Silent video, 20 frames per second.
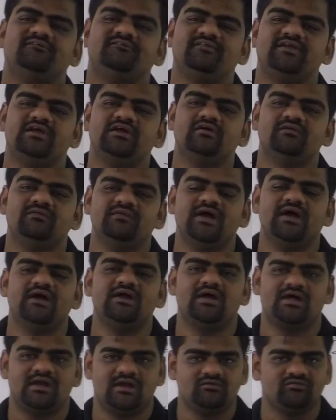free on that.
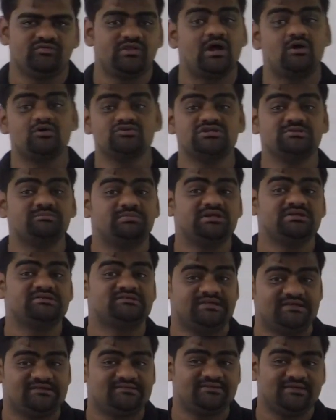Around 1000 plus
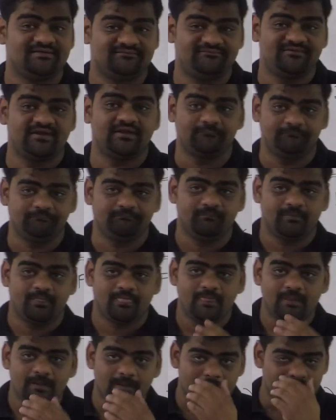tests are free,
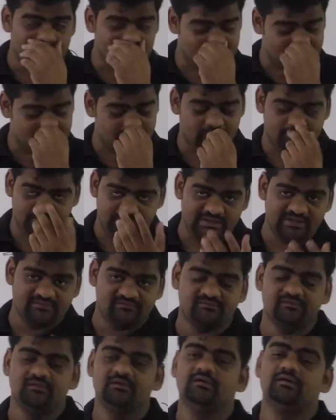right? So
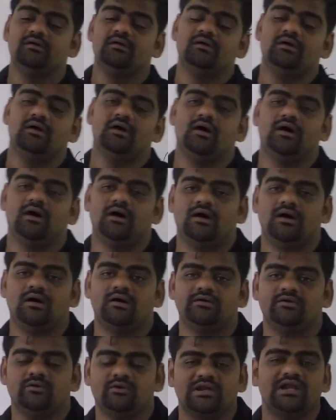please
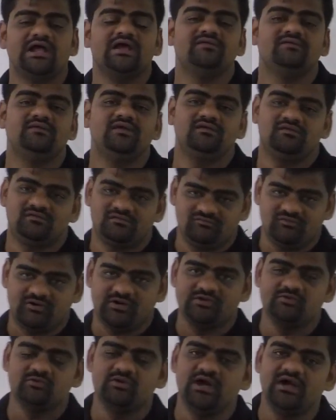utilize this. For
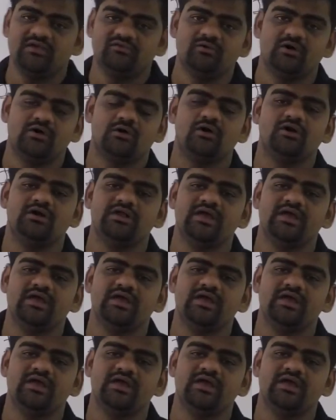you guys who are already